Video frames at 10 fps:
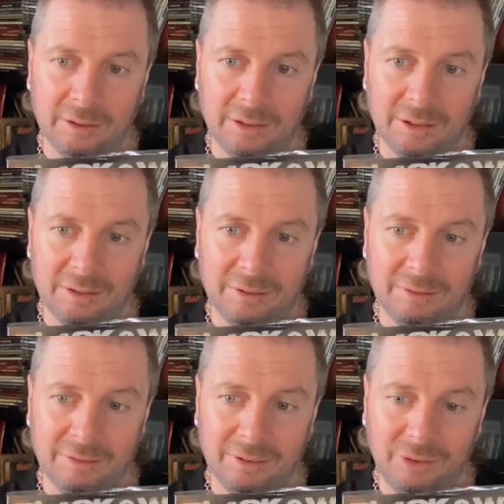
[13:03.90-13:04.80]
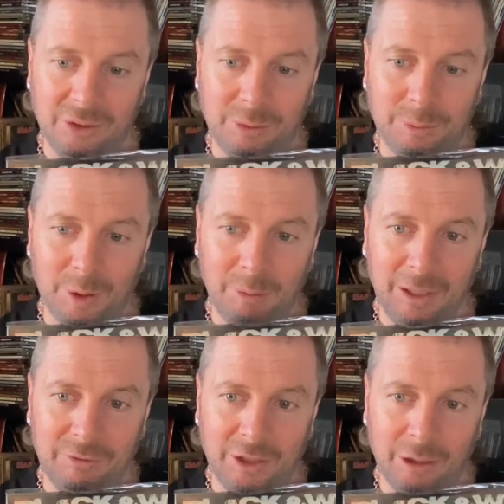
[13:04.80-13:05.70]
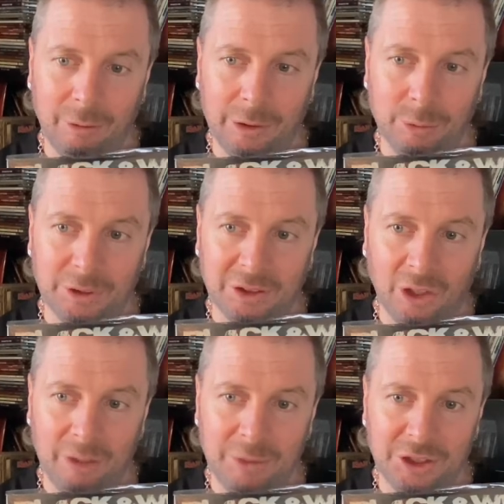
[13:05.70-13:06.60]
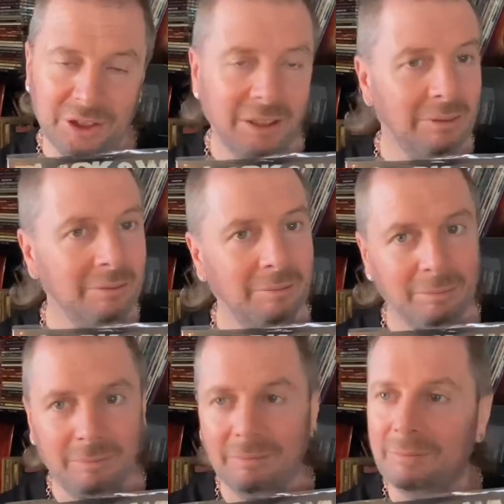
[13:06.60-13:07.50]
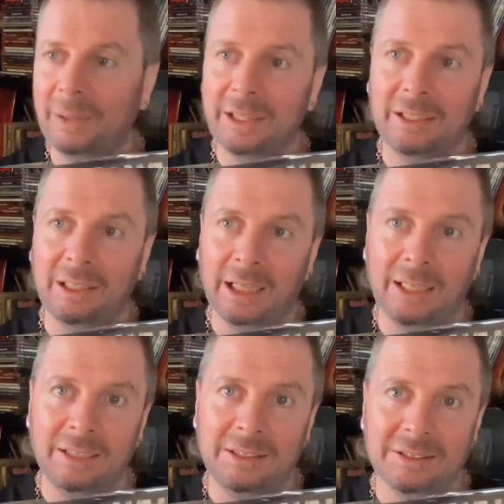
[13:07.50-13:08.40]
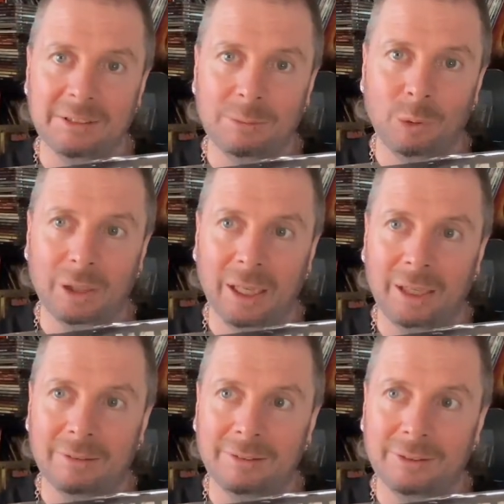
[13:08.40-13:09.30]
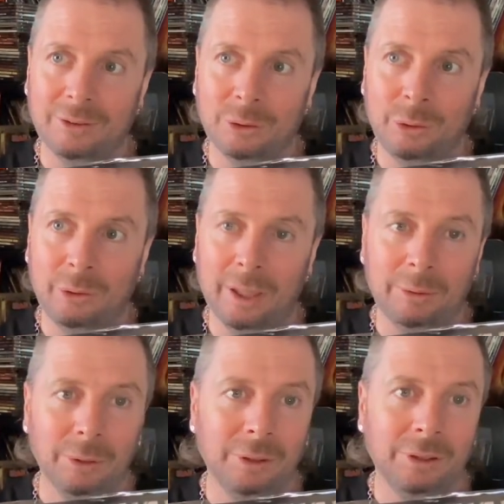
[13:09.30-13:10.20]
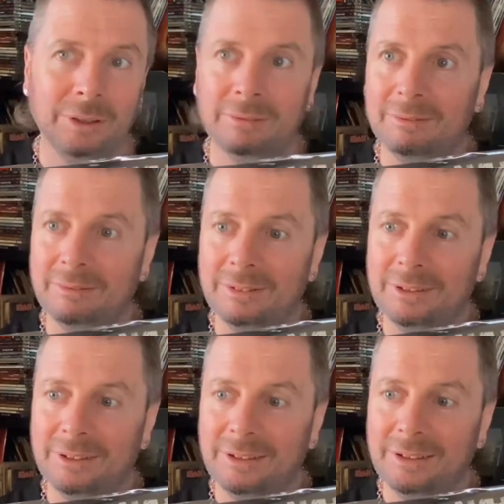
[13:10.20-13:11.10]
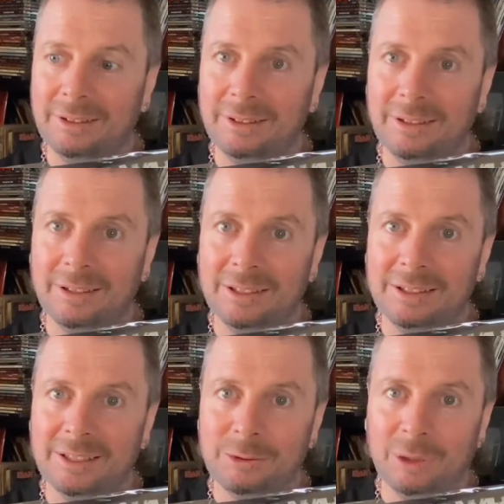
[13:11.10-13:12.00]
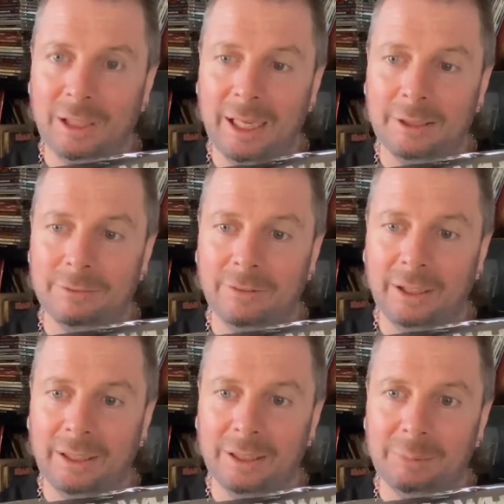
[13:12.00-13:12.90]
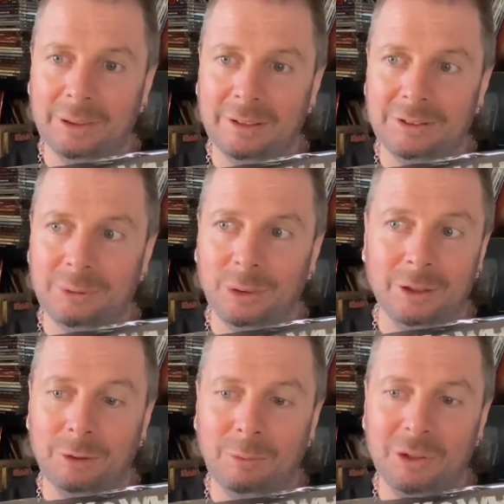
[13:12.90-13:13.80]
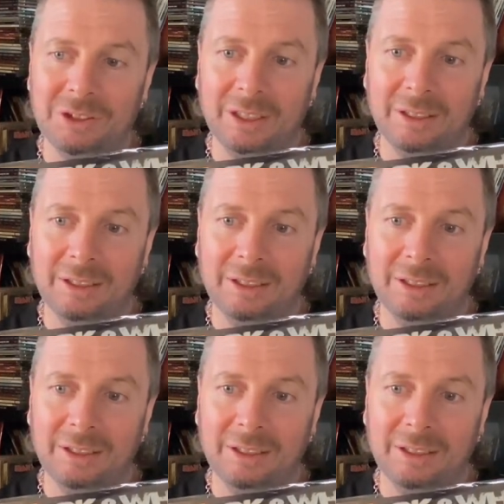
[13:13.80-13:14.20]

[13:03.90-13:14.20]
So you would probably have to go into a time machine back into the 80s and work out who they were and because it's really hard to find out but it's really good music